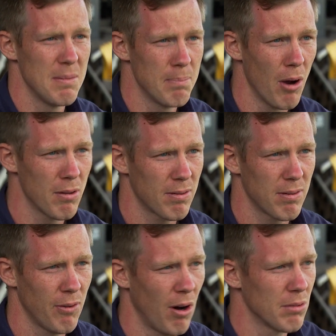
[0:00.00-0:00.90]
in both
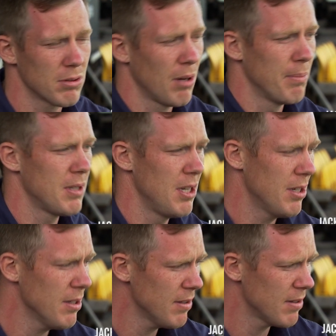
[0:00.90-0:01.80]
finals
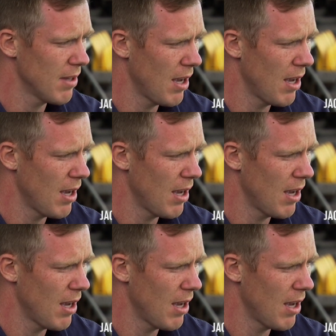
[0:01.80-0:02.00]
competitions.